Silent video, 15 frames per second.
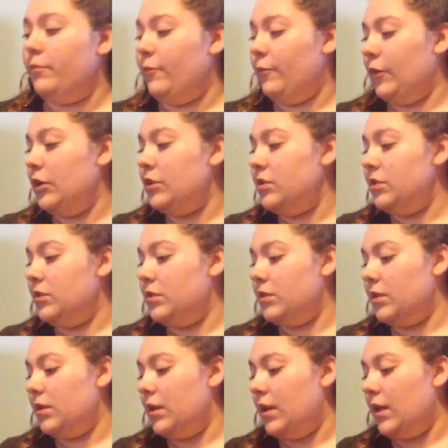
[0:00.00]
first,
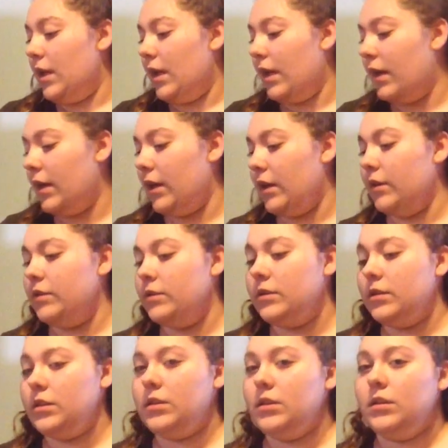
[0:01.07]
and
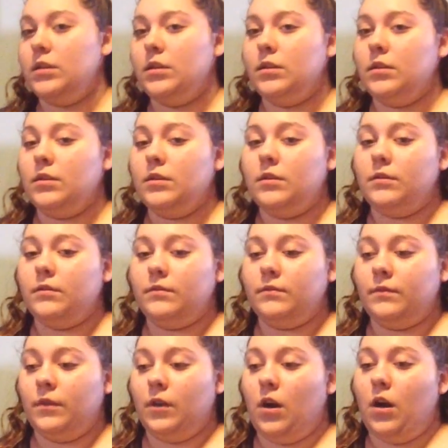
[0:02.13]

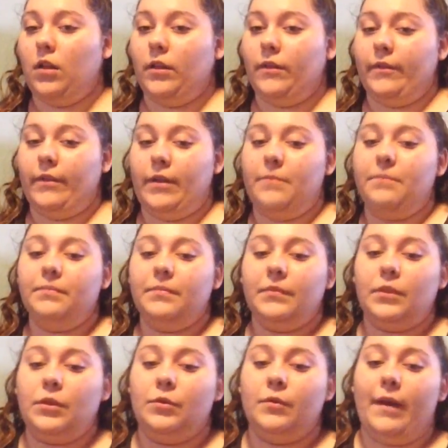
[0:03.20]
for all of them,
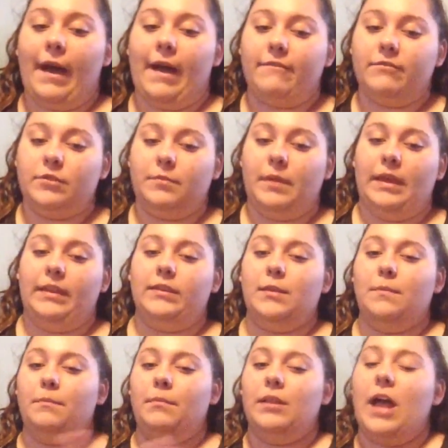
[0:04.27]
you have to paint
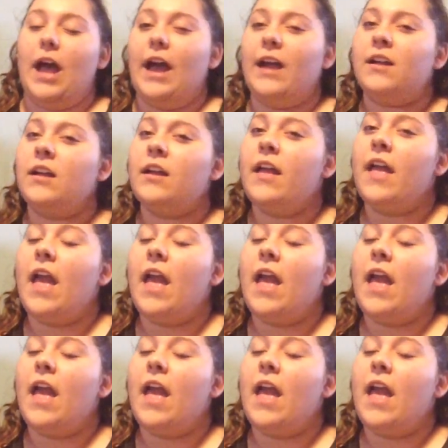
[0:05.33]
them black.